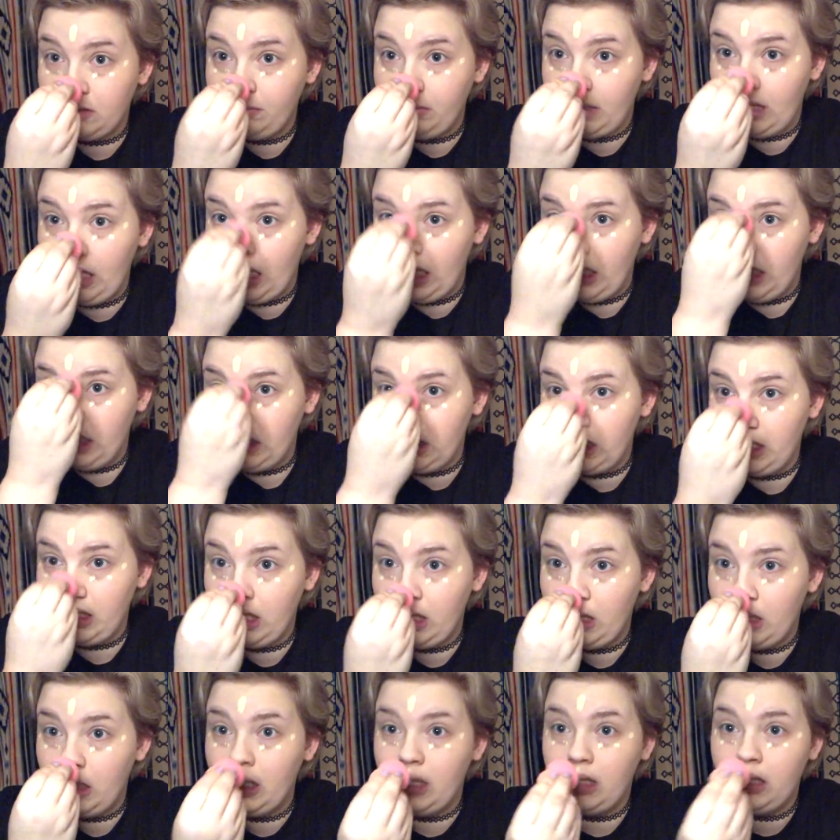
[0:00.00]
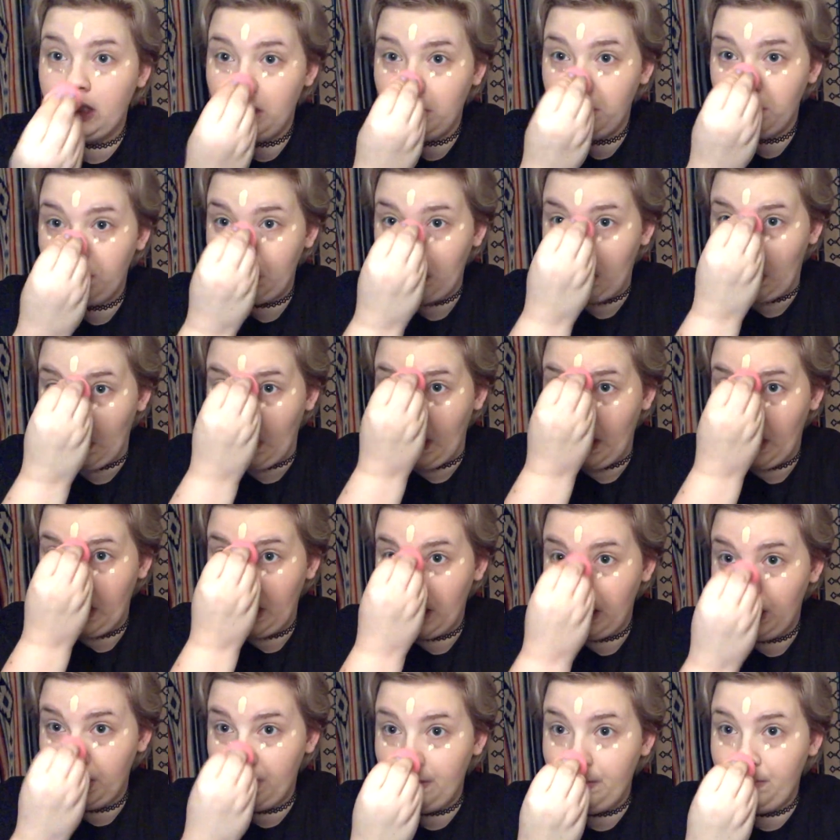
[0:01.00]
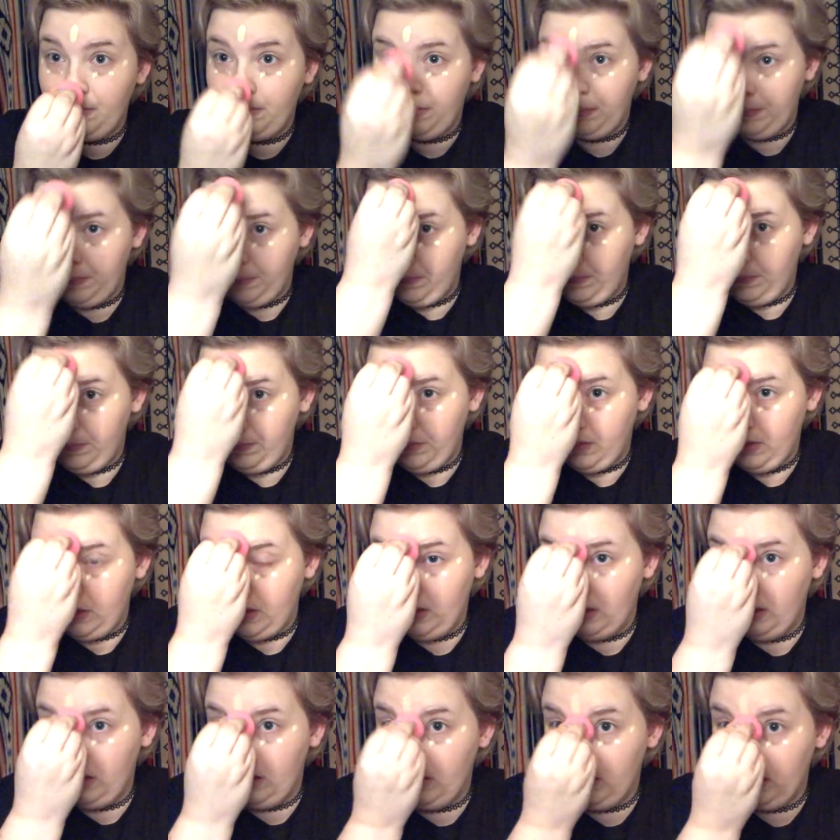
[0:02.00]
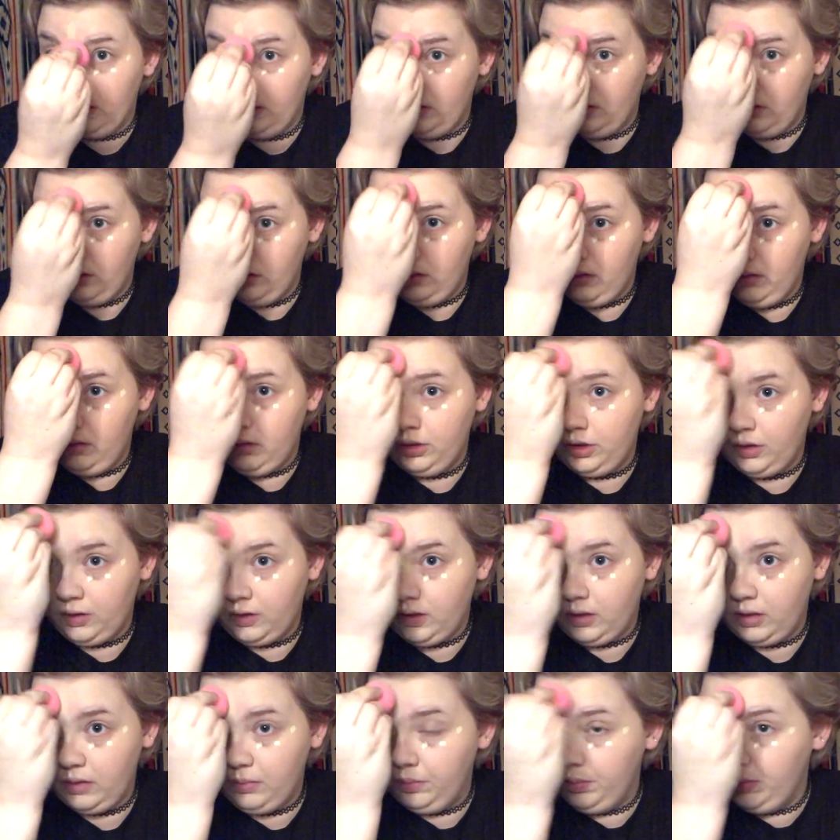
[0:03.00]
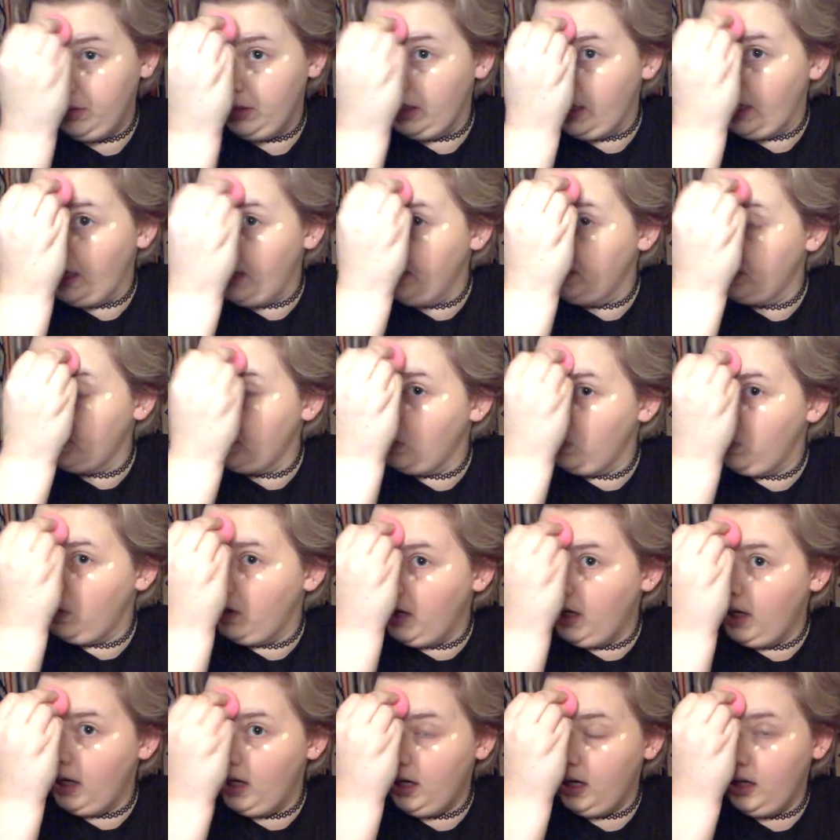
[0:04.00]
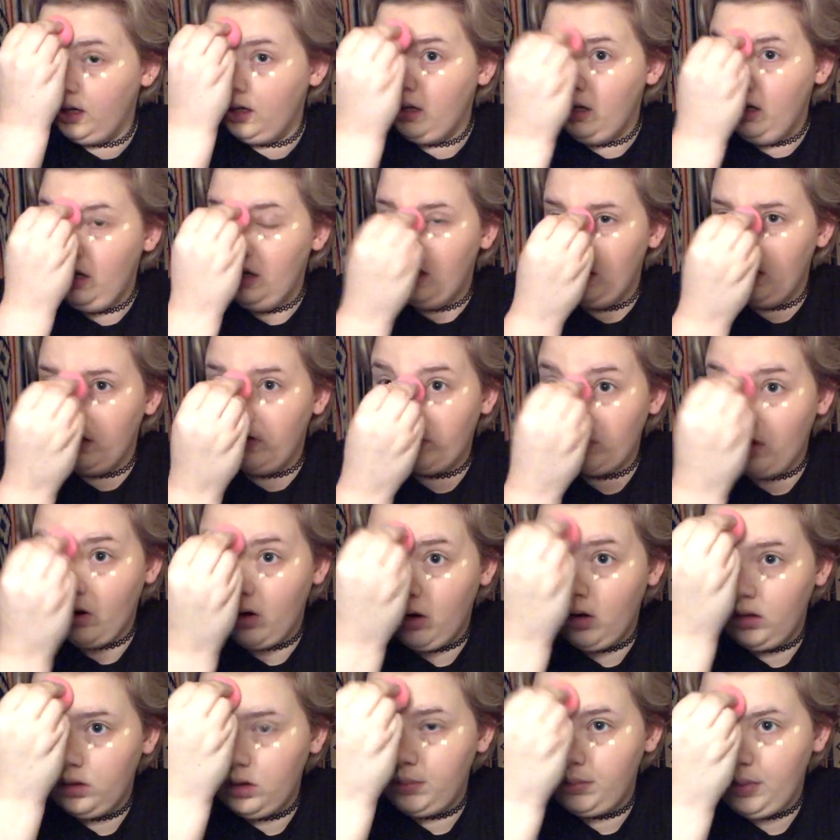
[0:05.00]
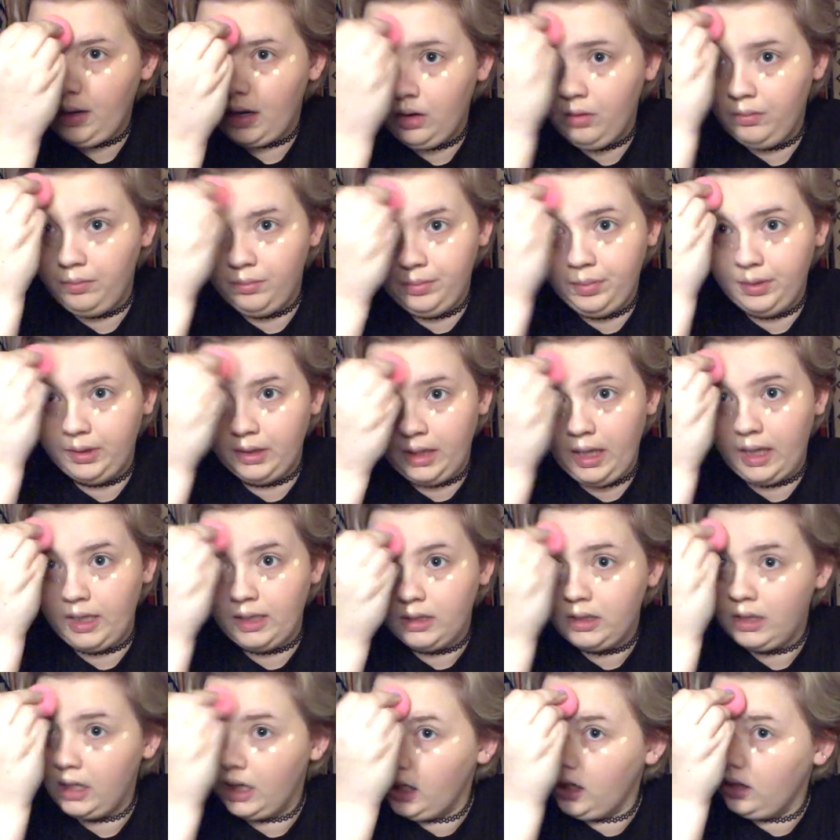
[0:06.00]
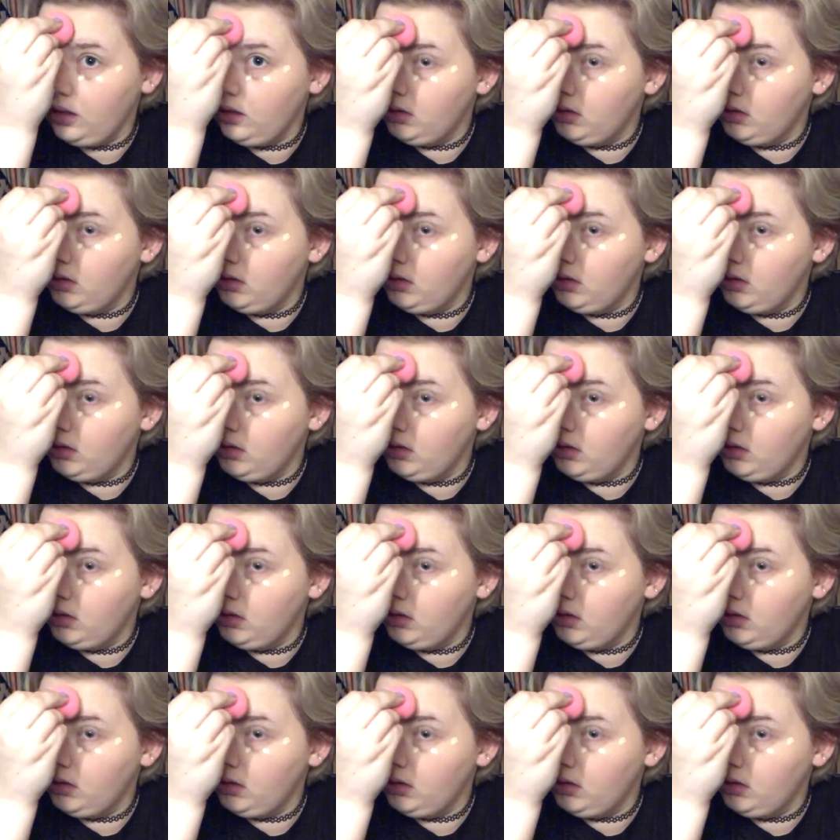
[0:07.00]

blend it in. Bring it up and just blend away. It's all about blending.